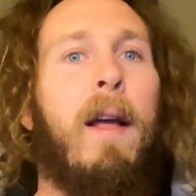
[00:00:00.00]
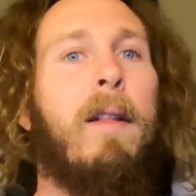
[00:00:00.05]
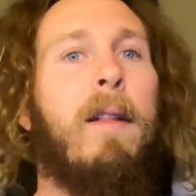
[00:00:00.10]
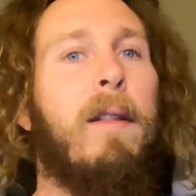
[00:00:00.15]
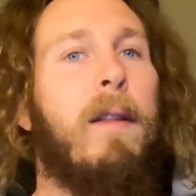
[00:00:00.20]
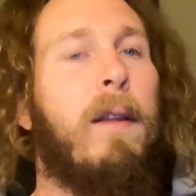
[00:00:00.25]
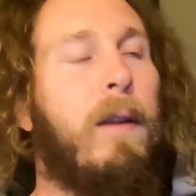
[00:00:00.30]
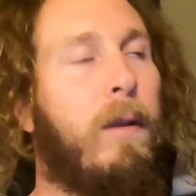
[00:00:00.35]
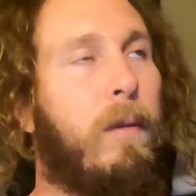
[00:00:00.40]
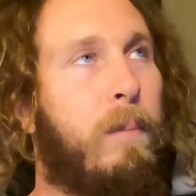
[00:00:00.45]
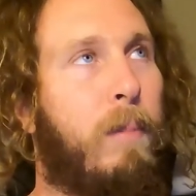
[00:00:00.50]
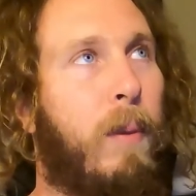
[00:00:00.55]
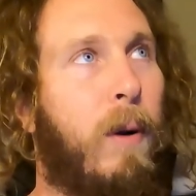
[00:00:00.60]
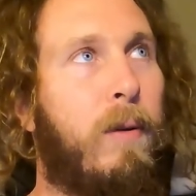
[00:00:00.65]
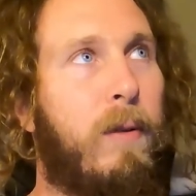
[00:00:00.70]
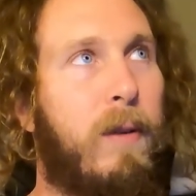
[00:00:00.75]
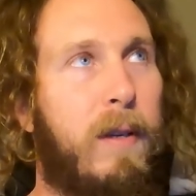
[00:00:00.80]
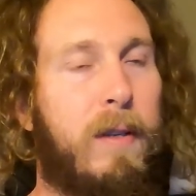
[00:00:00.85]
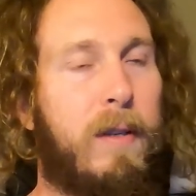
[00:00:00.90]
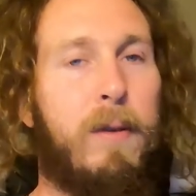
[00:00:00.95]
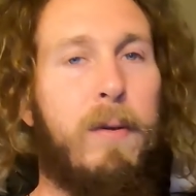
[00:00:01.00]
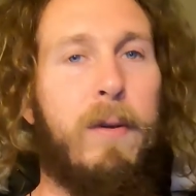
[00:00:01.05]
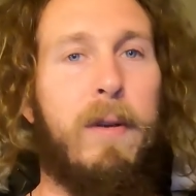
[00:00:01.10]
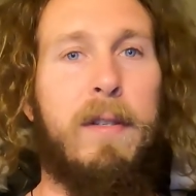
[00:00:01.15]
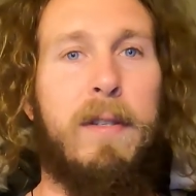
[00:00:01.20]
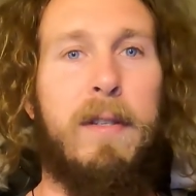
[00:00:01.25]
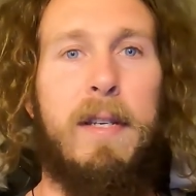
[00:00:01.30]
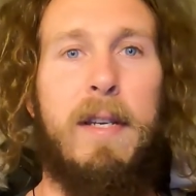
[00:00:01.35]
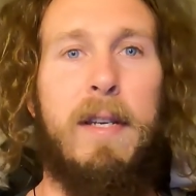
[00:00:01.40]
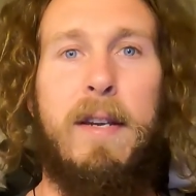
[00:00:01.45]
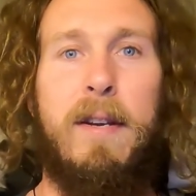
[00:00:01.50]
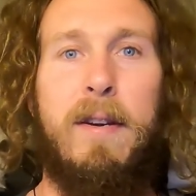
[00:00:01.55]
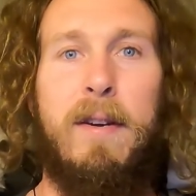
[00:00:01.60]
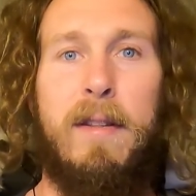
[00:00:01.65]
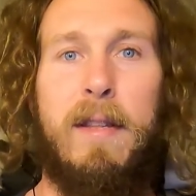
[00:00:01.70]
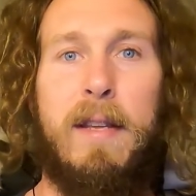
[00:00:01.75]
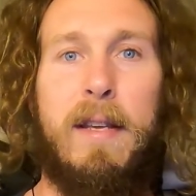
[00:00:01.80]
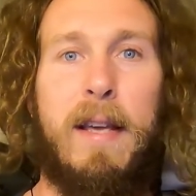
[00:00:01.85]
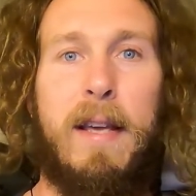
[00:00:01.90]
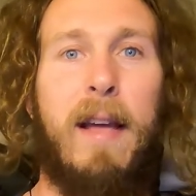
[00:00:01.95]
Little bonus, you can see here
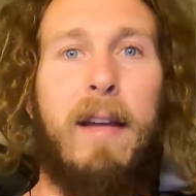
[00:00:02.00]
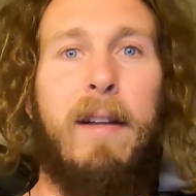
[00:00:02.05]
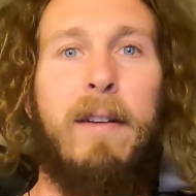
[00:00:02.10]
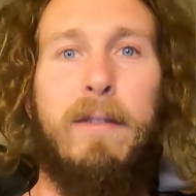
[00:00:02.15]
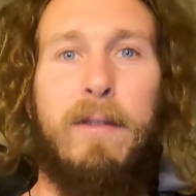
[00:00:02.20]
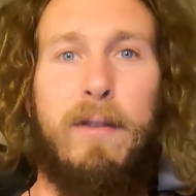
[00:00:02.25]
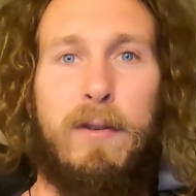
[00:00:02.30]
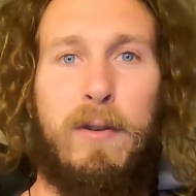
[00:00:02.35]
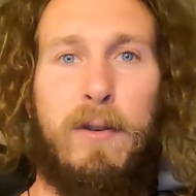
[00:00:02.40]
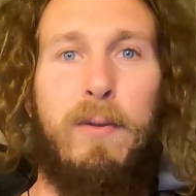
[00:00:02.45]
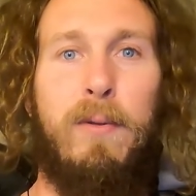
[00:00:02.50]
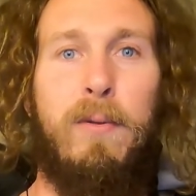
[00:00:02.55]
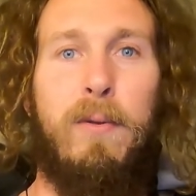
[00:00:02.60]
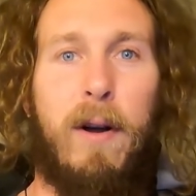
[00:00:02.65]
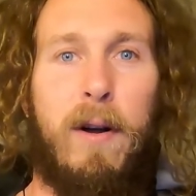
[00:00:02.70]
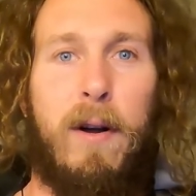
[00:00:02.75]
the Celts too